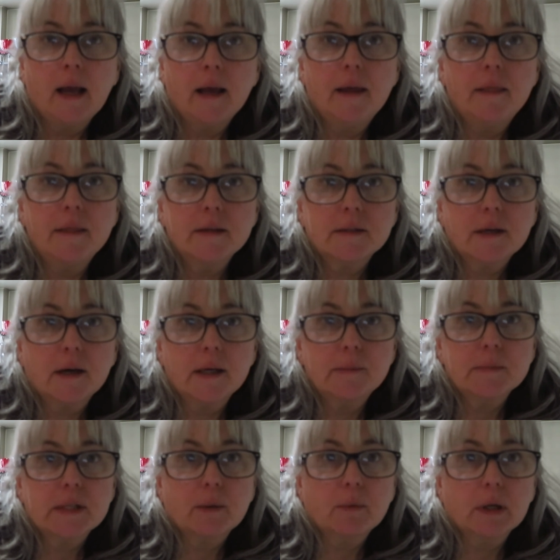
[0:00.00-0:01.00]
in the
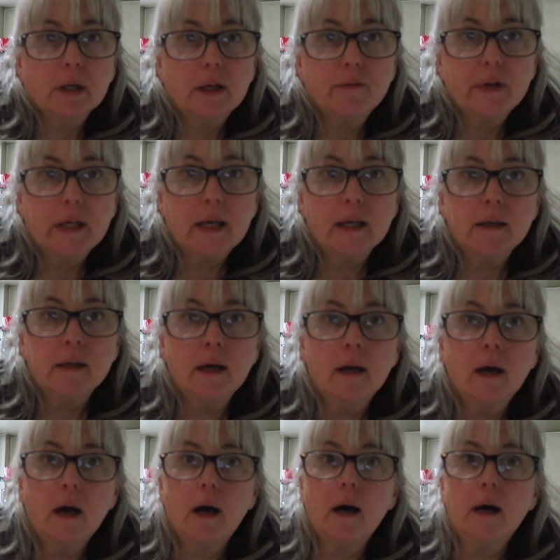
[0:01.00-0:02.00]
times that we're living in,
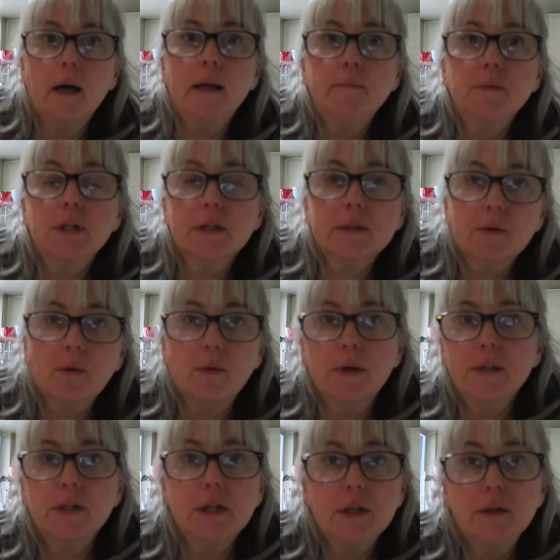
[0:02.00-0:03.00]
I'm just
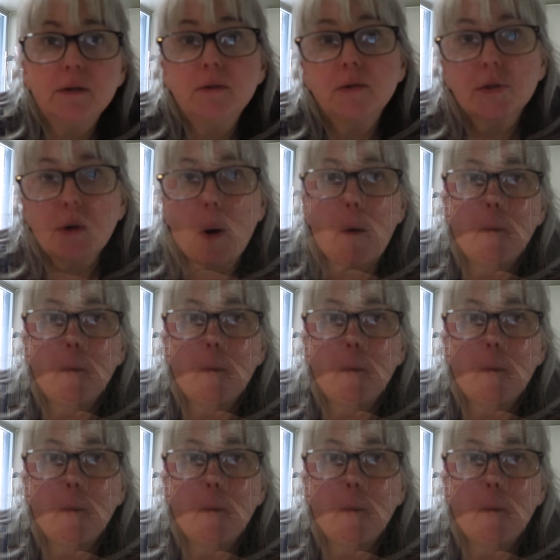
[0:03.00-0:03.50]
going to use so